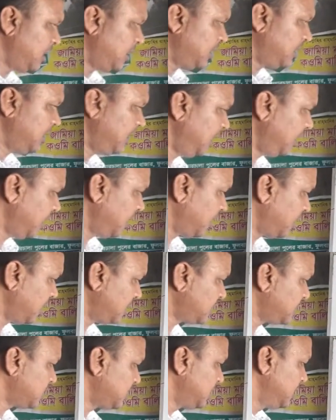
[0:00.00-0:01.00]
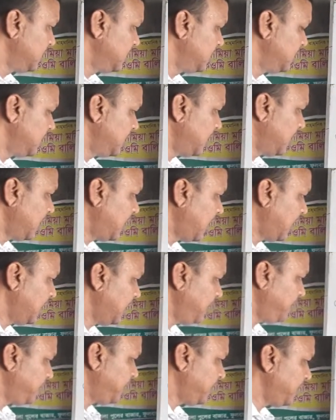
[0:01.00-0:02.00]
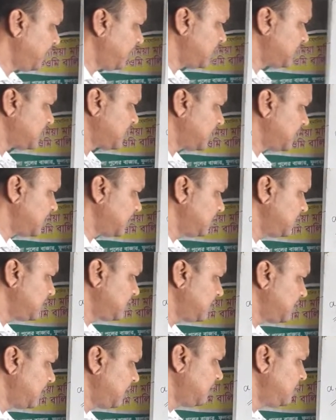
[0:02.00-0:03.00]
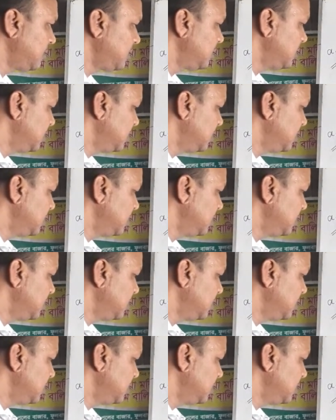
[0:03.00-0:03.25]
dear learners, I have written a sentence here.